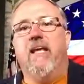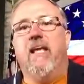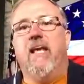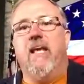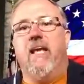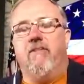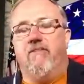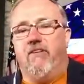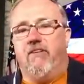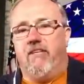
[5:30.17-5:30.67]

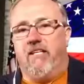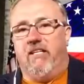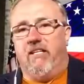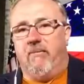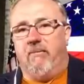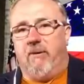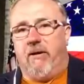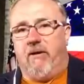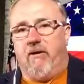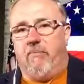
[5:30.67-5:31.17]
everything,
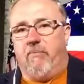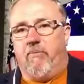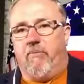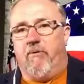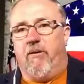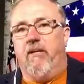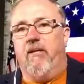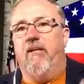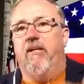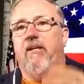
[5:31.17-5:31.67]
the
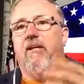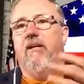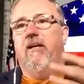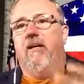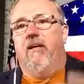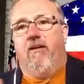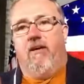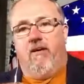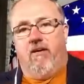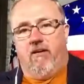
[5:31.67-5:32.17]
PowerPoint,
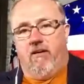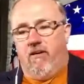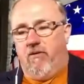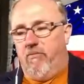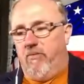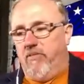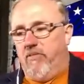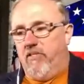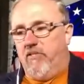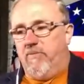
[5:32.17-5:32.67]
along
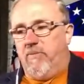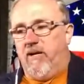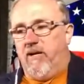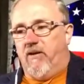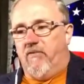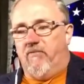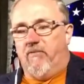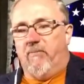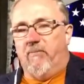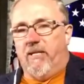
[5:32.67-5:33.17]
with this
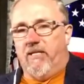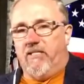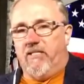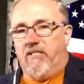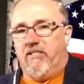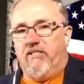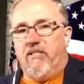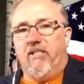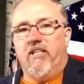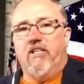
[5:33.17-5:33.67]
powerful
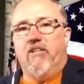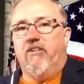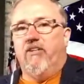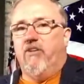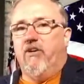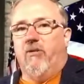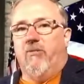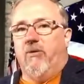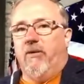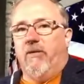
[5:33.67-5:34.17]
message. You
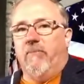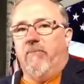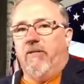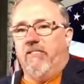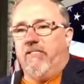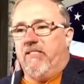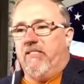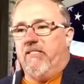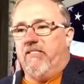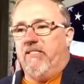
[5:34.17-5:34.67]
don't want to
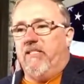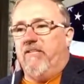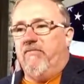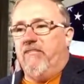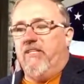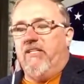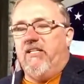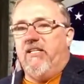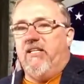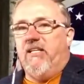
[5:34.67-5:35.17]
miss this
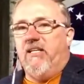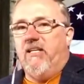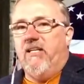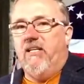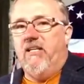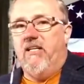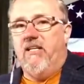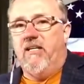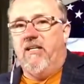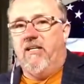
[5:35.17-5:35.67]
DVD.
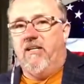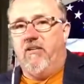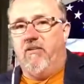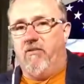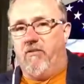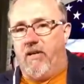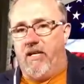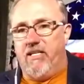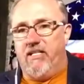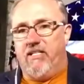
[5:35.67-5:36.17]

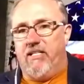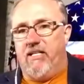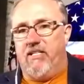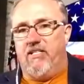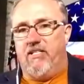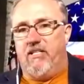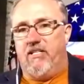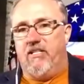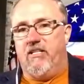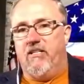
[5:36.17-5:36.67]
Great
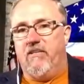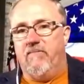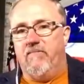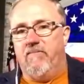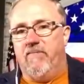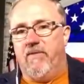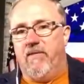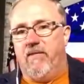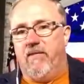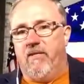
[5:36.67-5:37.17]
teaching
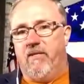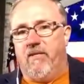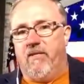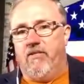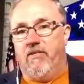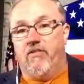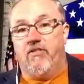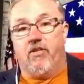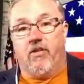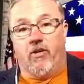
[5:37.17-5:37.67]

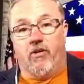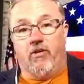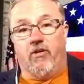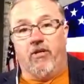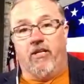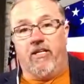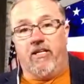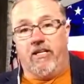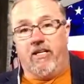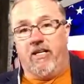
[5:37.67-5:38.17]
on the
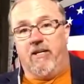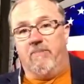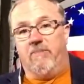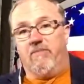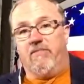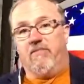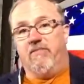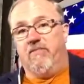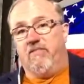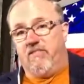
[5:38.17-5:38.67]
total
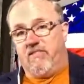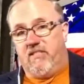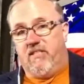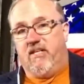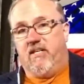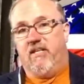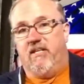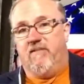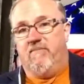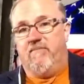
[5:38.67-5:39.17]
eclipse of the
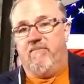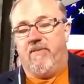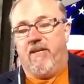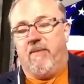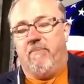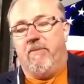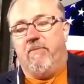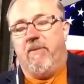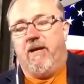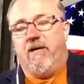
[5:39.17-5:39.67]
sun.
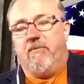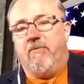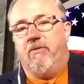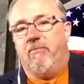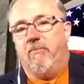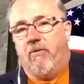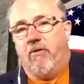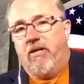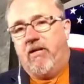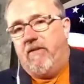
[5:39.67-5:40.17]
I'll be back
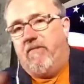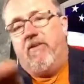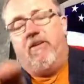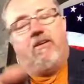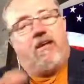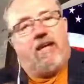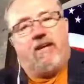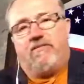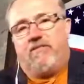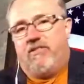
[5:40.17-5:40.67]
with more. Give your
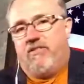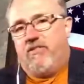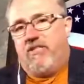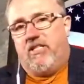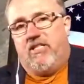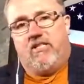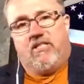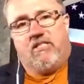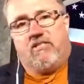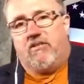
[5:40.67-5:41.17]
life to
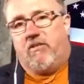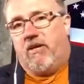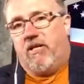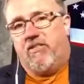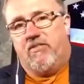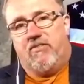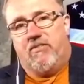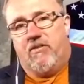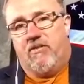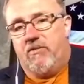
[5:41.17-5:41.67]
Jesus
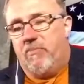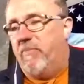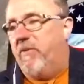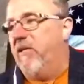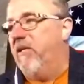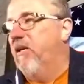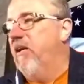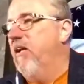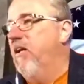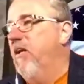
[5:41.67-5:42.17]
Christ, folks.
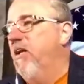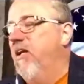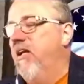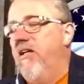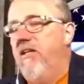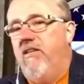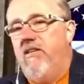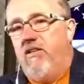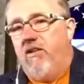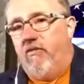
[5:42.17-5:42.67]
But
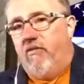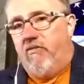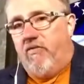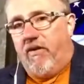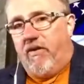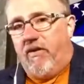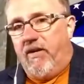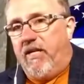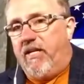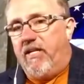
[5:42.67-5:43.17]
they're
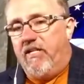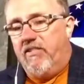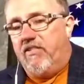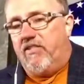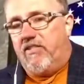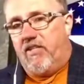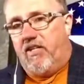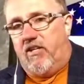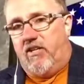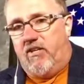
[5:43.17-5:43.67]
very
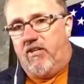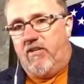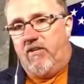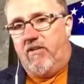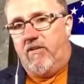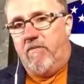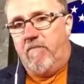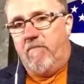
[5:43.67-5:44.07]
concerned